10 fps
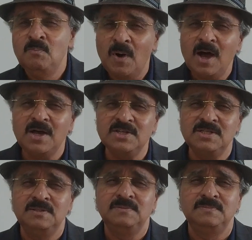But
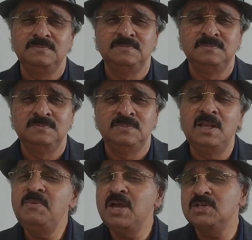
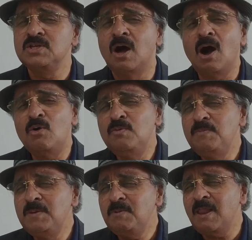let me ask you, how
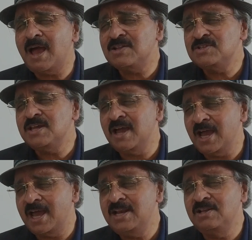do people actually
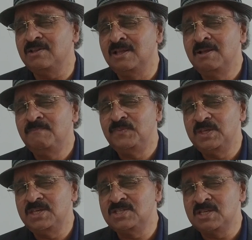handle
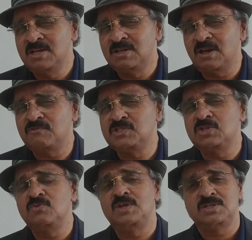these tough
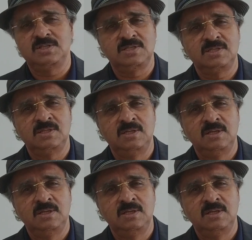situations?